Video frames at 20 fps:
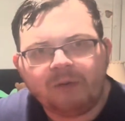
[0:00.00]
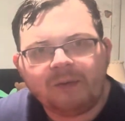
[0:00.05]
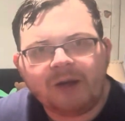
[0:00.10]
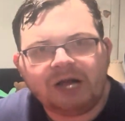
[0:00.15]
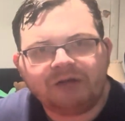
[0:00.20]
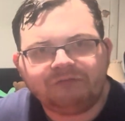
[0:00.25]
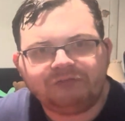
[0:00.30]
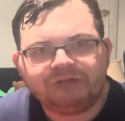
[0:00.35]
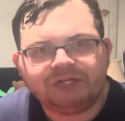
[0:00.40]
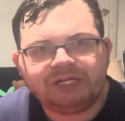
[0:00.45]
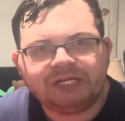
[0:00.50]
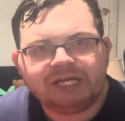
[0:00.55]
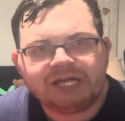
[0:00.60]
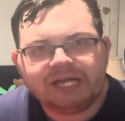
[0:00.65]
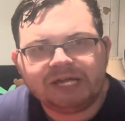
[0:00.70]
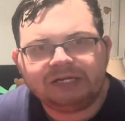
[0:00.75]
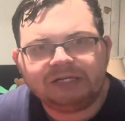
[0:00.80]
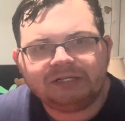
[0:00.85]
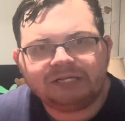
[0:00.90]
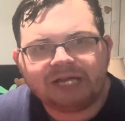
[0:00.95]
out of it
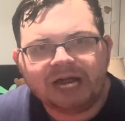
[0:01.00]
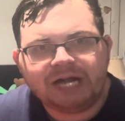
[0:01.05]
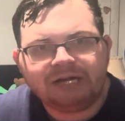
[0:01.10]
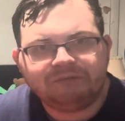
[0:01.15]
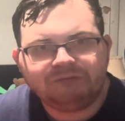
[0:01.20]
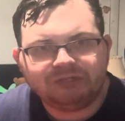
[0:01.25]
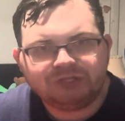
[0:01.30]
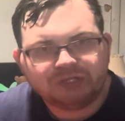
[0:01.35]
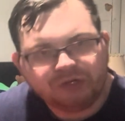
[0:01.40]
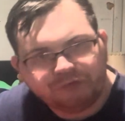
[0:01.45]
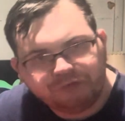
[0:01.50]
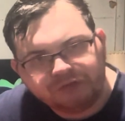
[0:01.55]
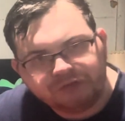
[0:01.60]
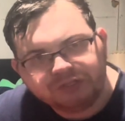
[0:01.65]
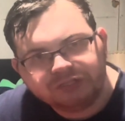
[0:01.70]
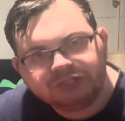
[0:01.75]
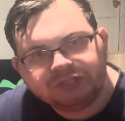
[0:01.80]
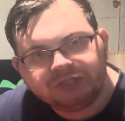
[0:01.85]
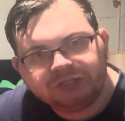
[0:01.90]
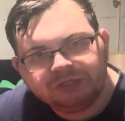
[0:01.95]
and got it
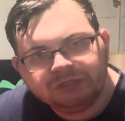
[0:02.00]
resurfaced.